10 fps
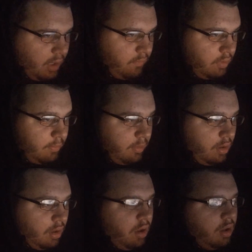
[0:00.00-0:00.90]
give up.
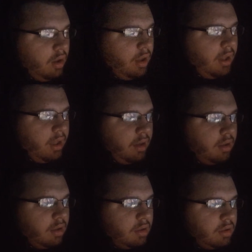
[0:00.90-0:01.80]

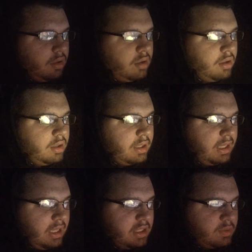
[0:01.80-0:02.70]
And
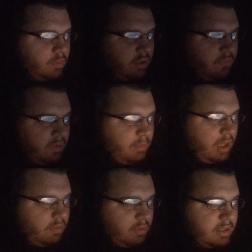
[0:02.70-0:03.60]
he is one of the
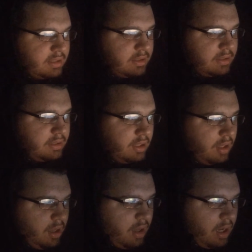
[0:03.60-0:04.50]
main reasons
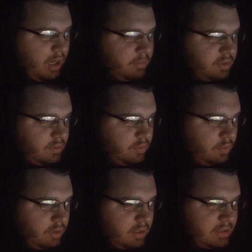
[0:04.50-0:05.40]
I'm still
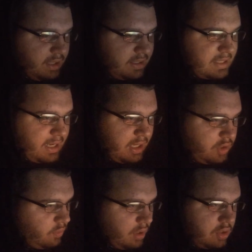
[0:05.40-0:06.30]
doing this. Not saying I
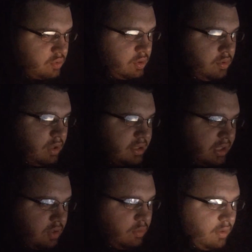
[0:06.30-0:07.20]
do not enjoy doing it, because I
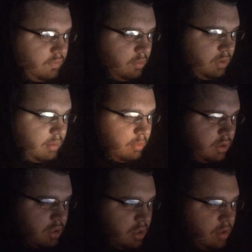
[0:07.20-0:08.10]
do love doing it, but
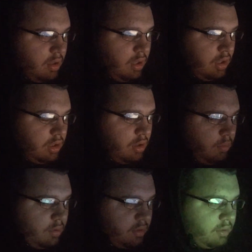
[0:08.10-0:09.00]

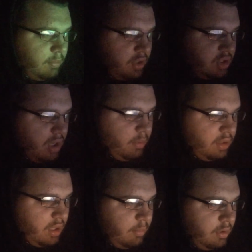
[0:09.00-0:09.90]
with my job at
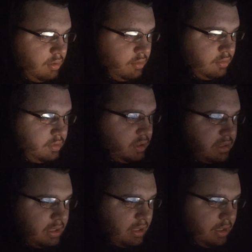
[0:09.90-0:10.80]
Domino's
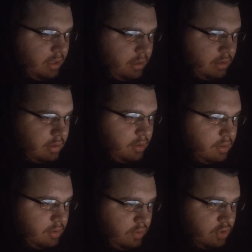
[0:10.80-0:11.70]
and
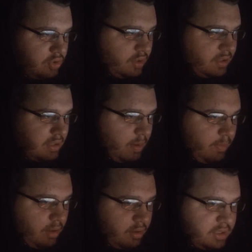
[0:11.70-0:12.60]
the stress that my
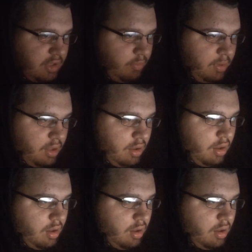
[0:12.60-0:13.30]
parents give me